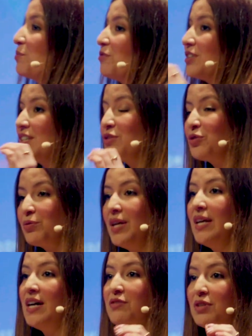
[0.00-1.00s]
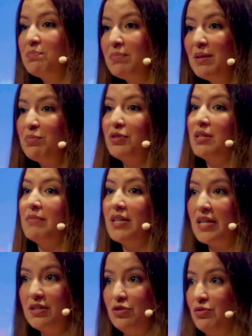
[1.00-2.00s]
for more than three hundred people in my
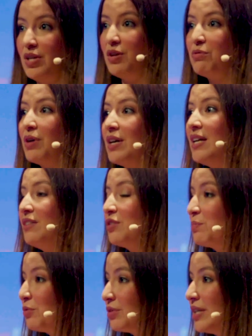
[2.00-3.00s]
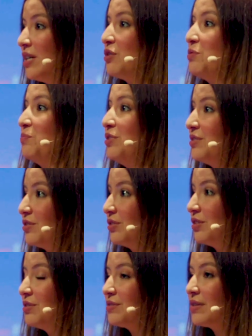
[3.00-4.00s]
country who are either political
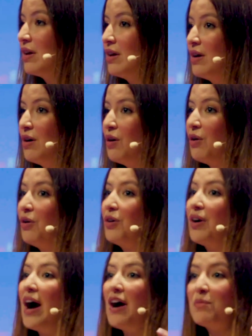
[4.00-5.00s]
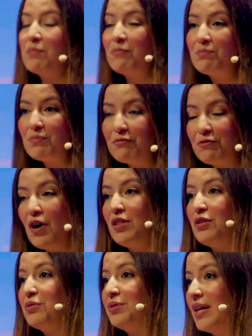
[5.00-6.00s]
prisoners or are
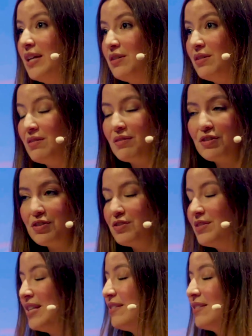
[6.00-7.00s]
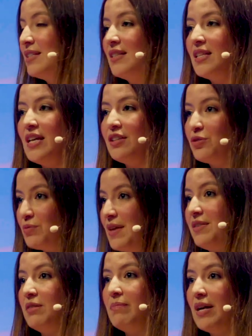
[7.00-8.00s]
followed and consistently
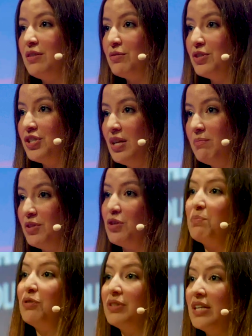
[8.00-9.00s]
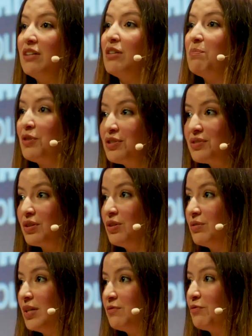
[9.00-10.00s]
threatened by the regime. They're politically
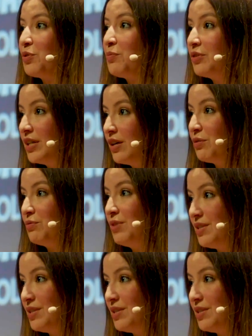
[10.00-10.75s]
persecuted for political